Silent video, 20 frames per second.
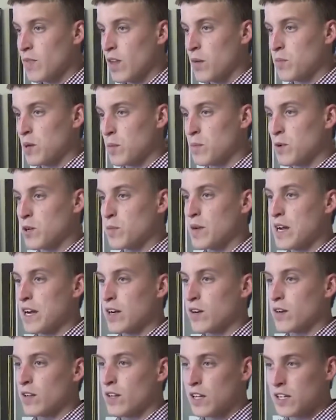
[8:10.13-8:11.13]
I'm gonna put her
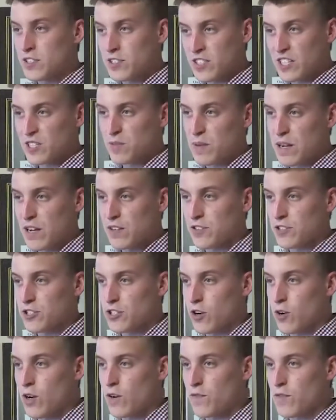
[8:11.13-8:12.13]
back on like 6 pounds of
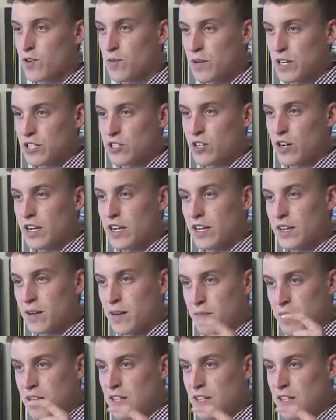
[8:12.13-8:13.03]
show heifer to make sure I get